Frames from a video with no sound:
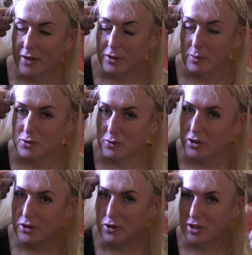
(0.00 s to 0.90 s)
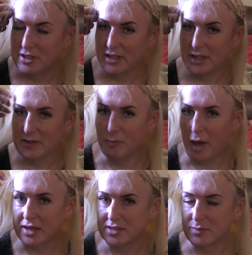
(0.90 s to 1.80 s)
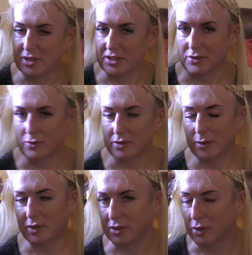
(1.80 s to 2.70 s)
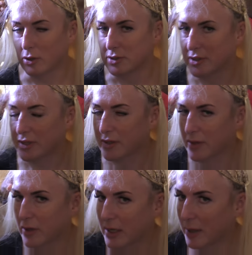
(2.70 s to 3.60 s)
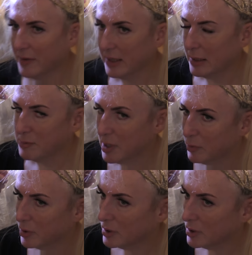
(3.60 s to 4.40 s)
Are they all still on here? Because I did have bangs a minute ago and now they're gone. That's a bit clipped up.